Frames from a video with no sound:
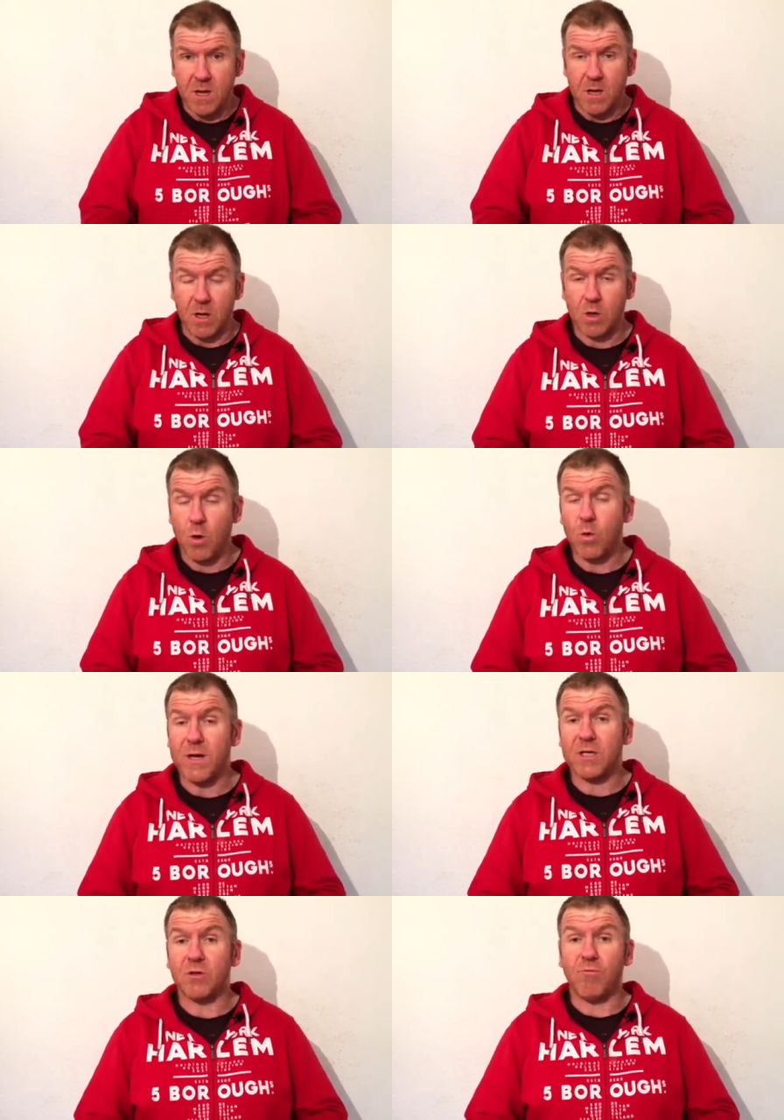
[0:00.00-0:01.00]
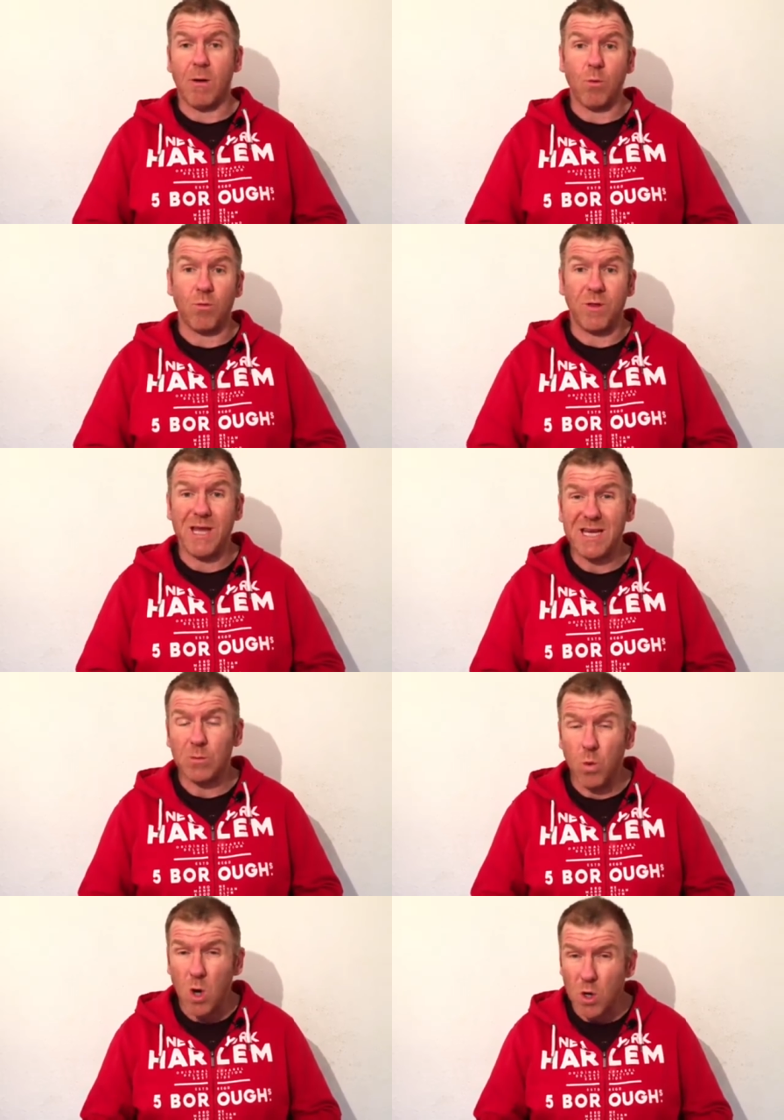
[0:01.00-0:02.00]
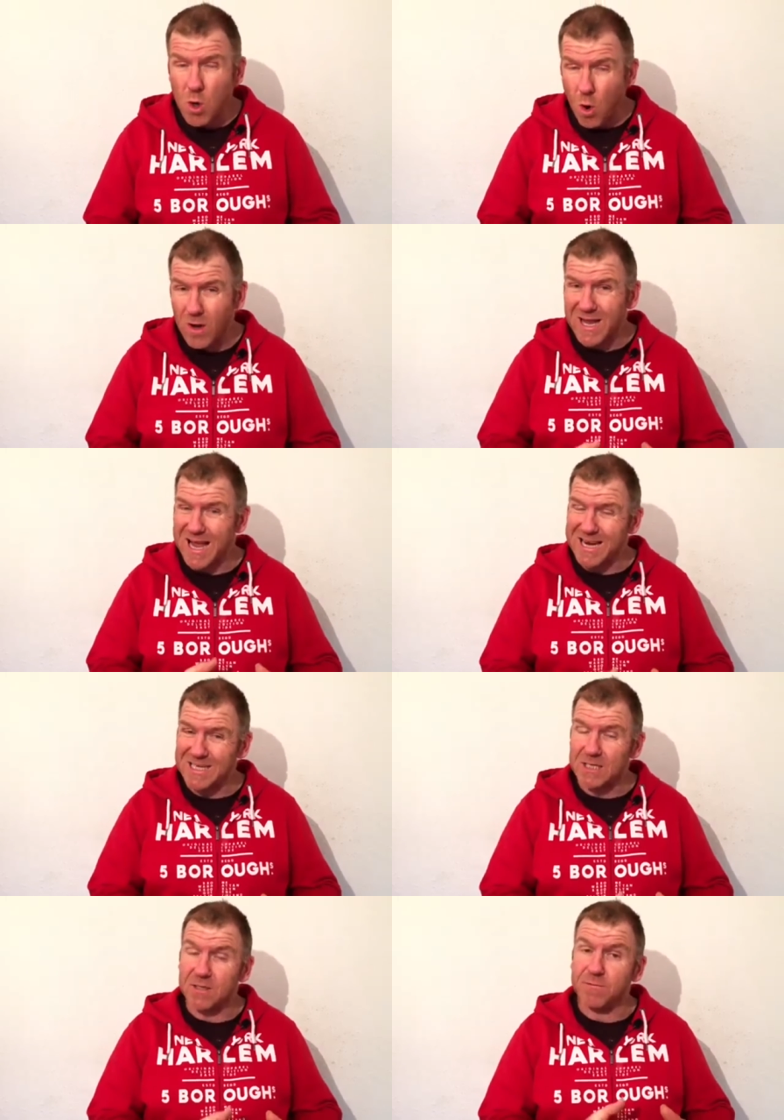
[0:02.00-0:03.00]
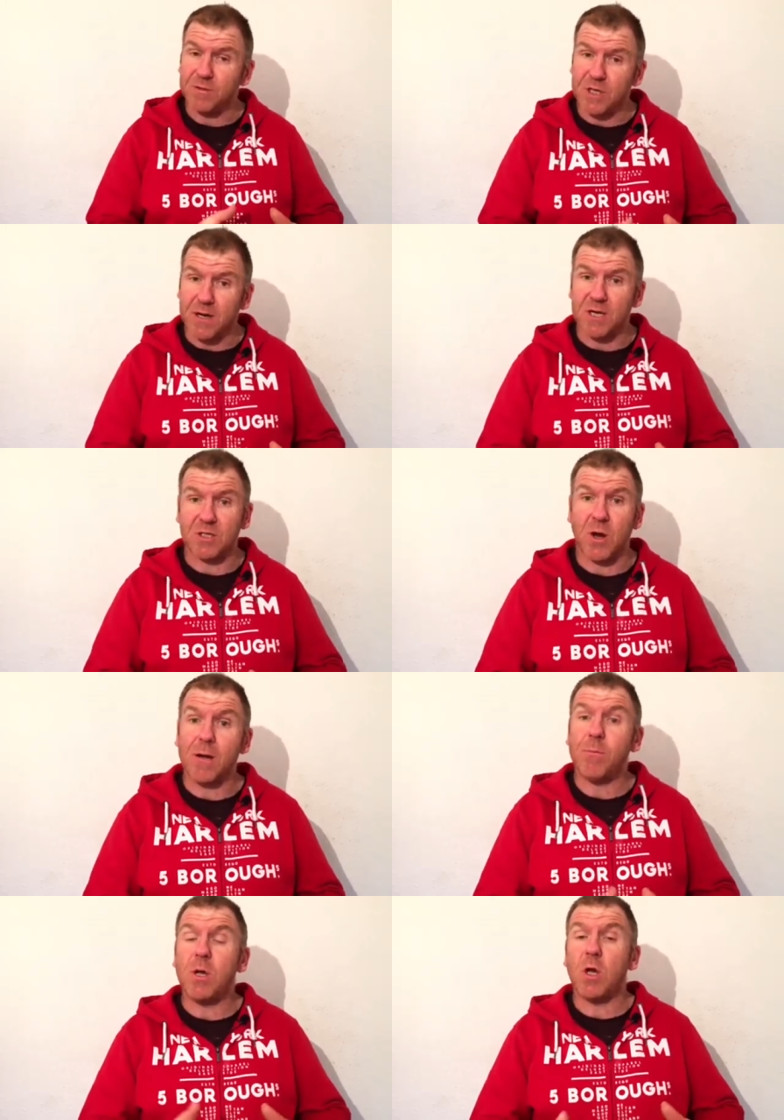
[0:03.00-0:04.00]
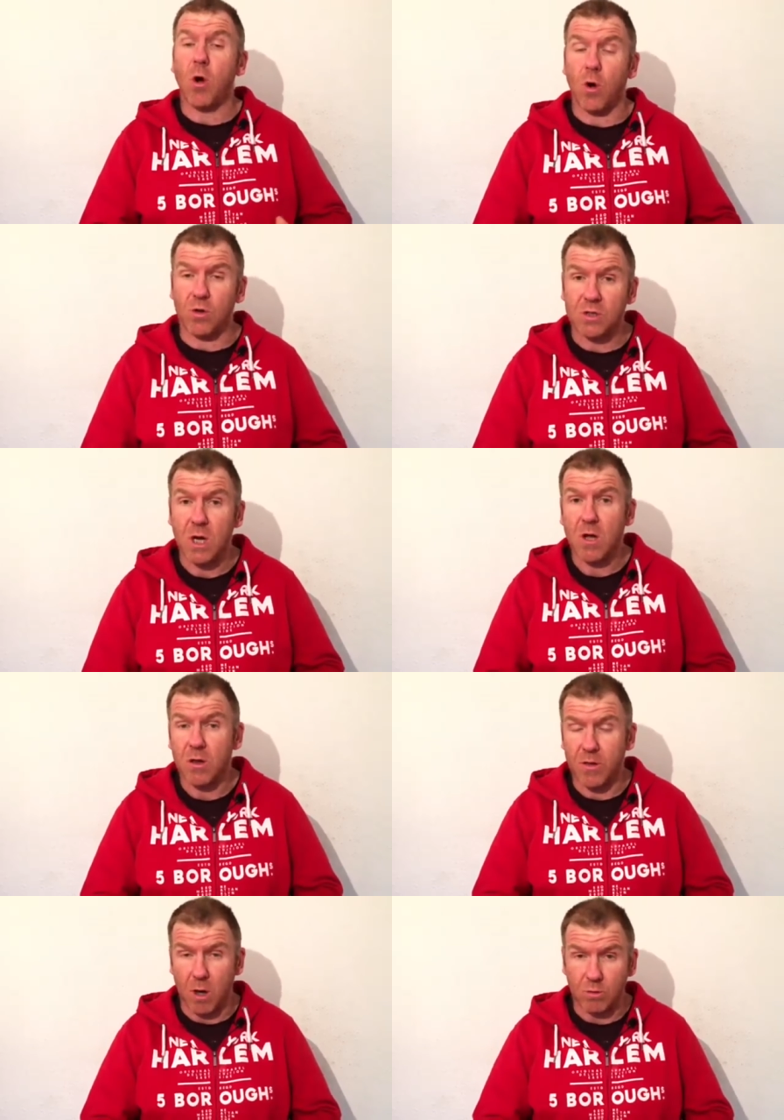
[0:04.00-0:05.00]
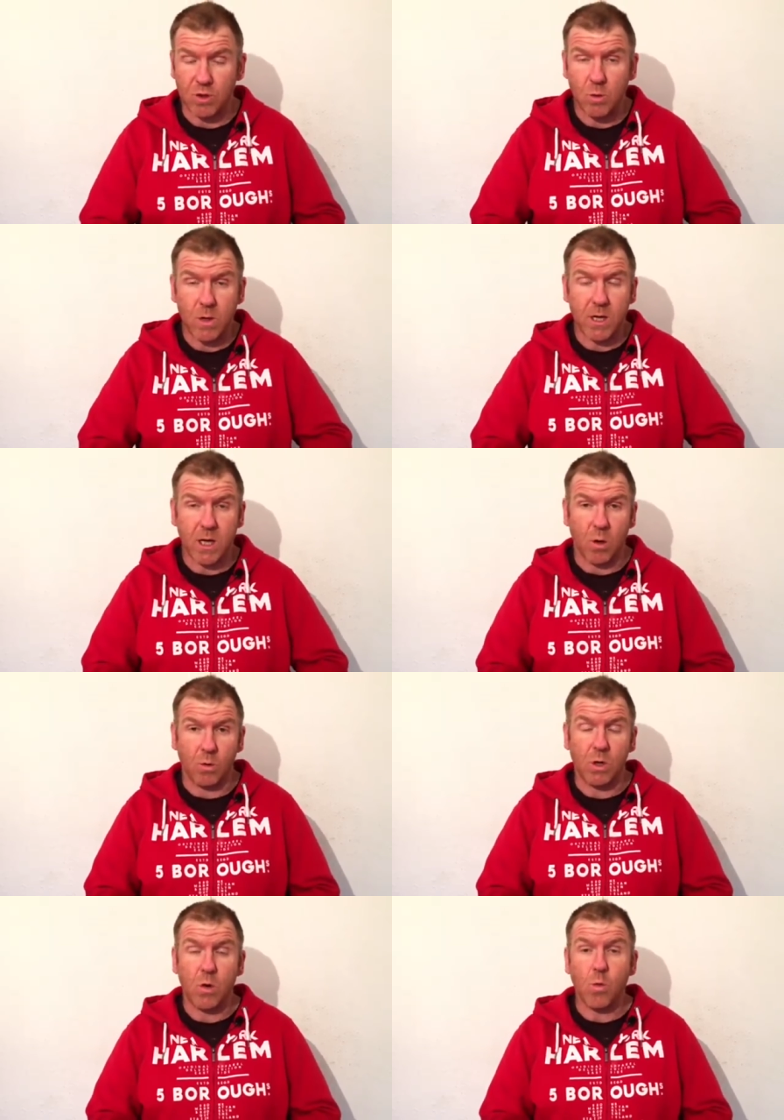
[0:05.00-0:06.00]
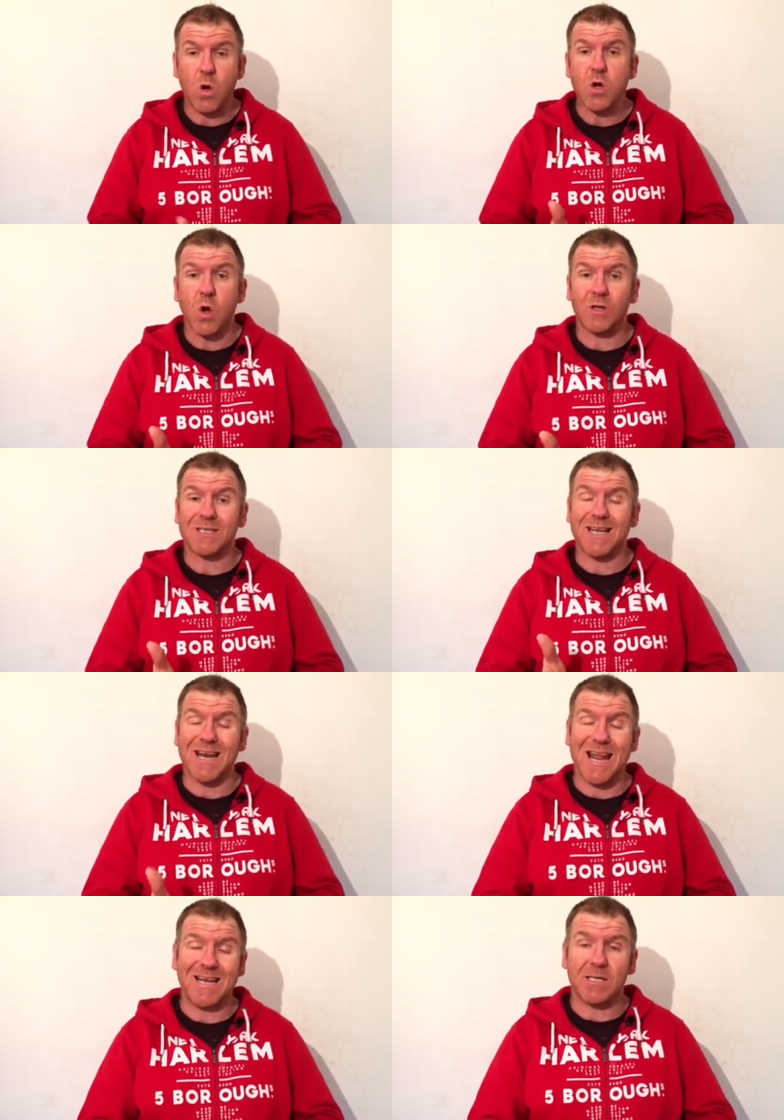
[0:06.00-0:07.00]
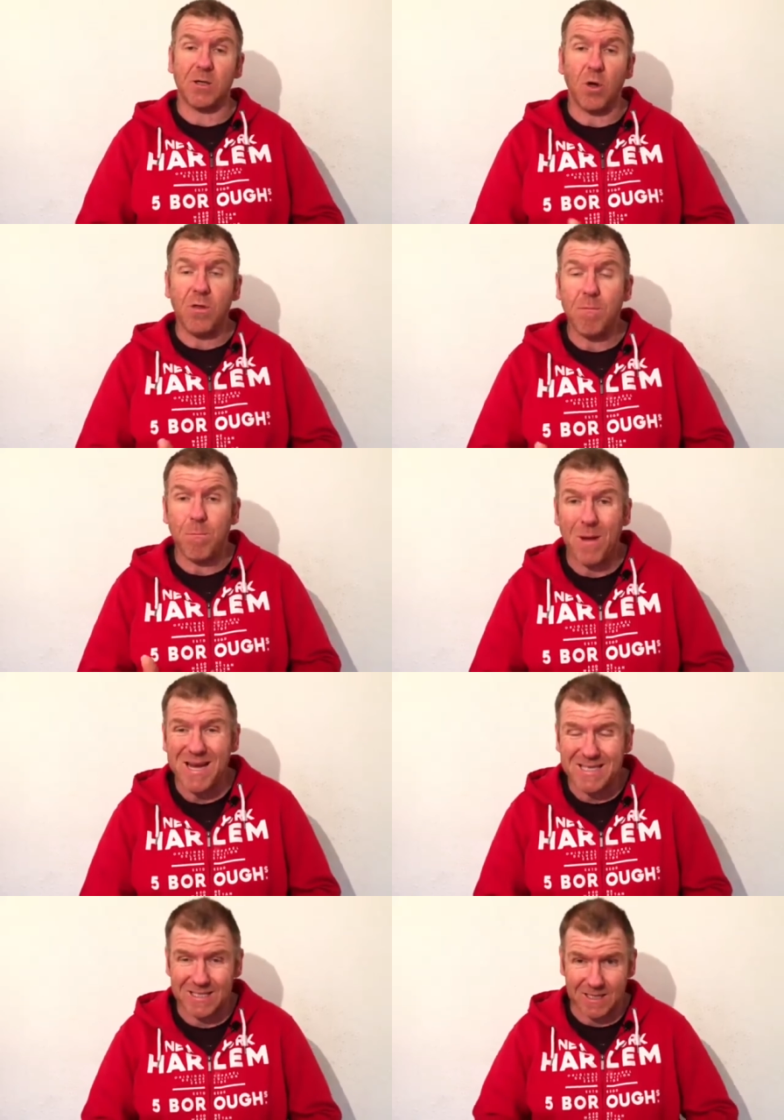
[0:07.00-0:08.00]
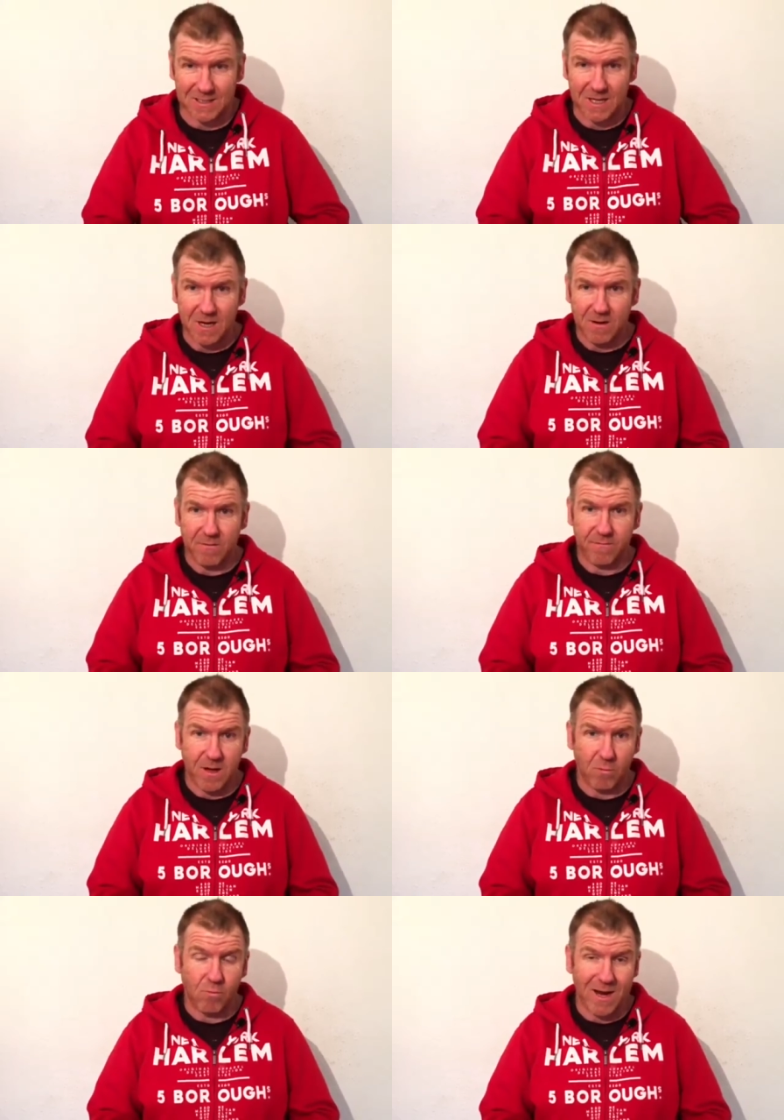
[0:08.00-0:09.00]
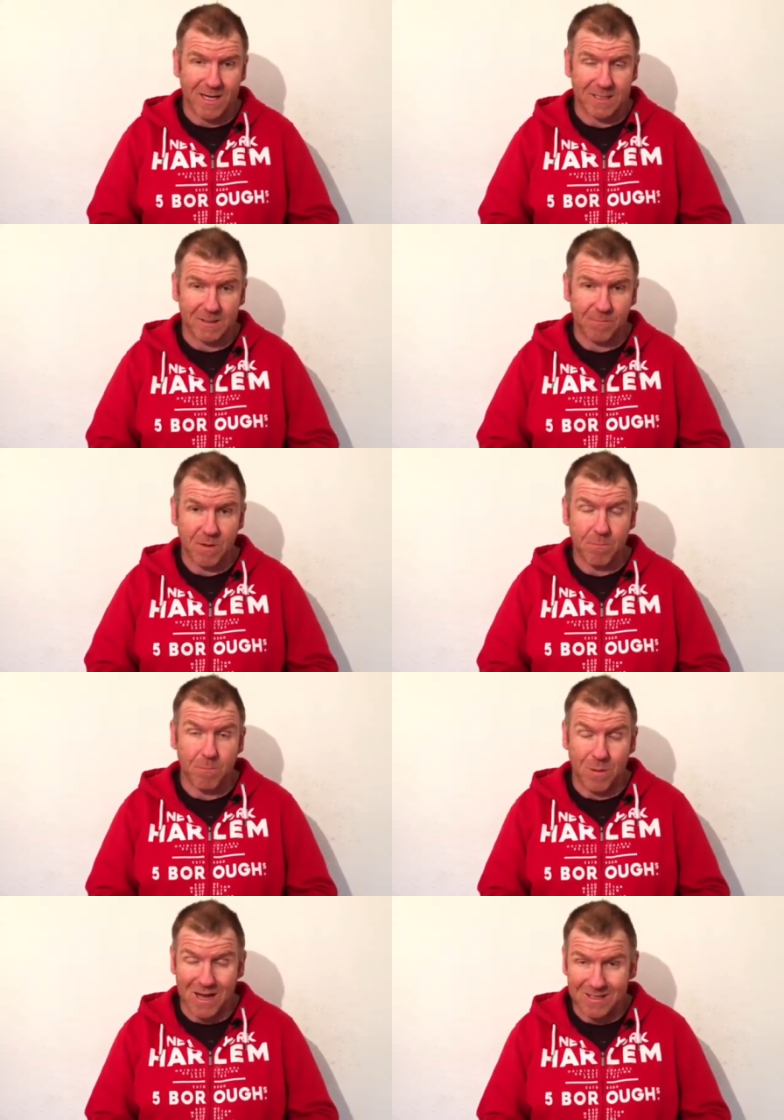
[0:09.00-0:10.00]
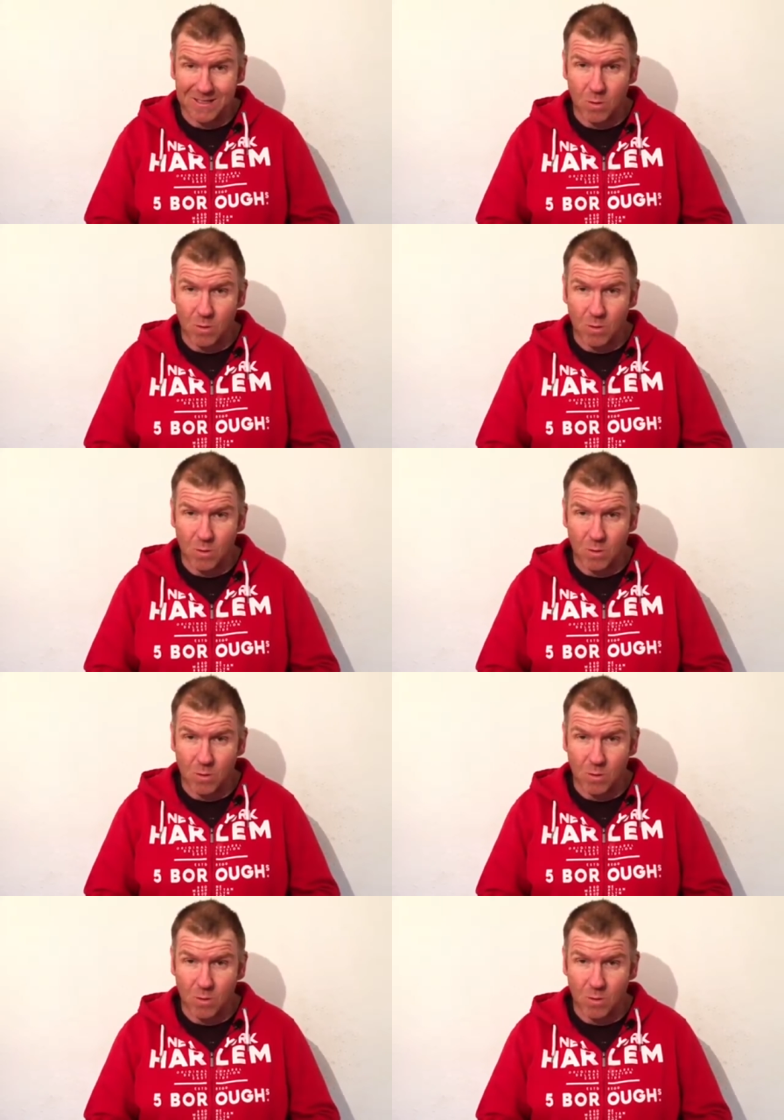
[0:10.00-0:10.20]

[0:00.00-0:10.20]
According to Rummel, these were not cases of genocide because those who were killed were not selected on the basis of their race but